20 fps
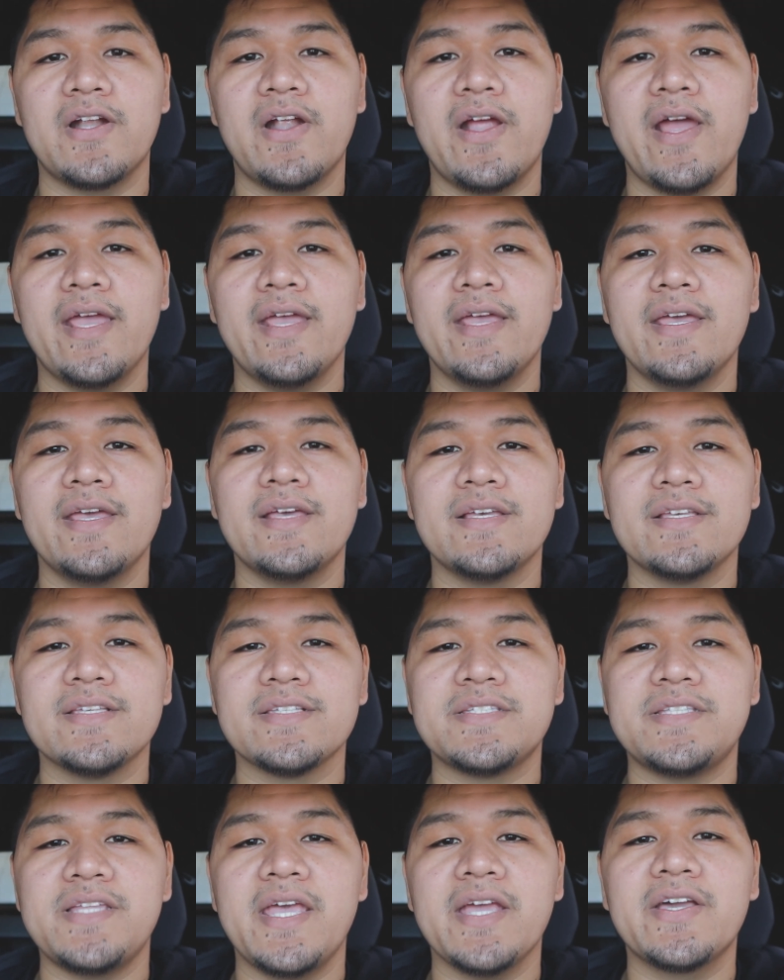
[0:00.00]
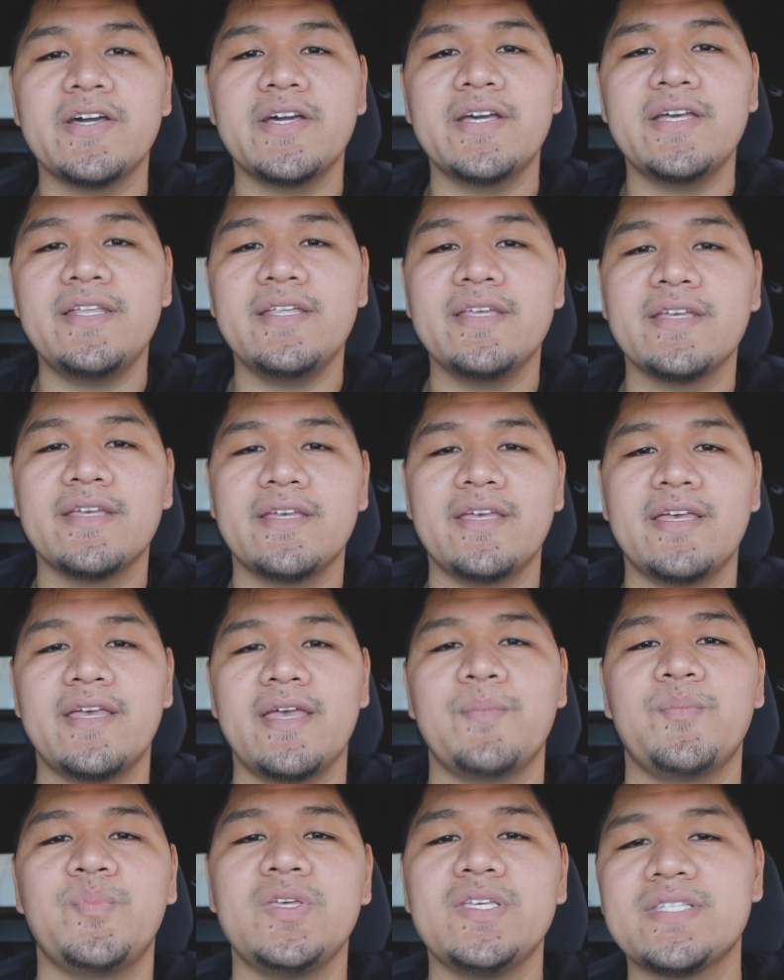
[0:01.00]
All right, stay good,
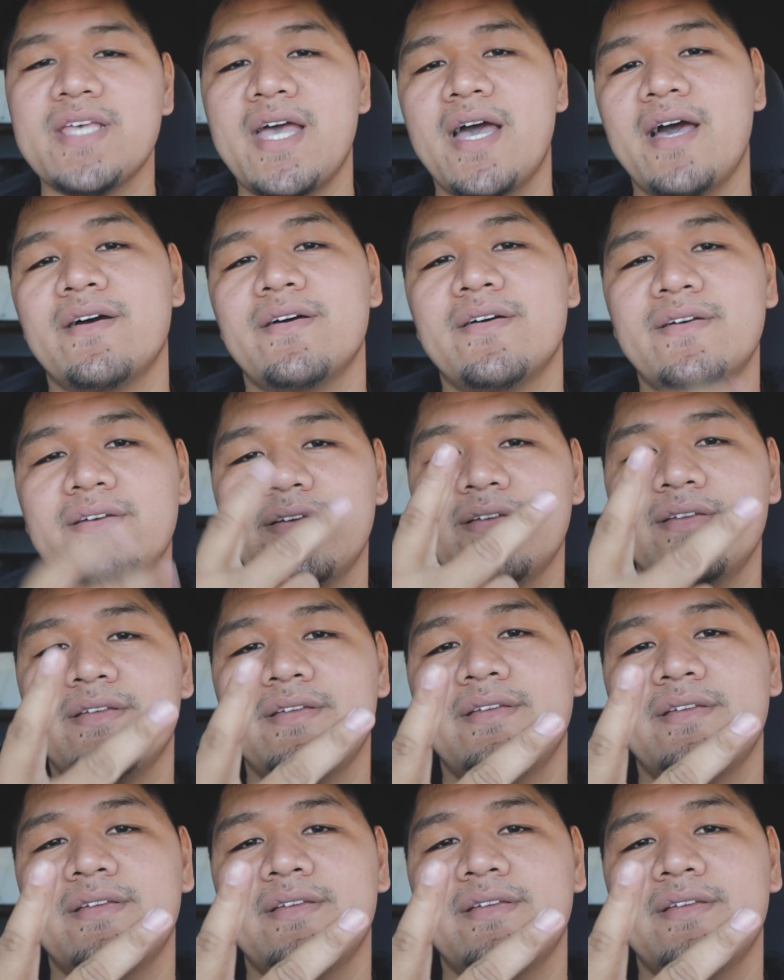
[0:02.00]
peace out.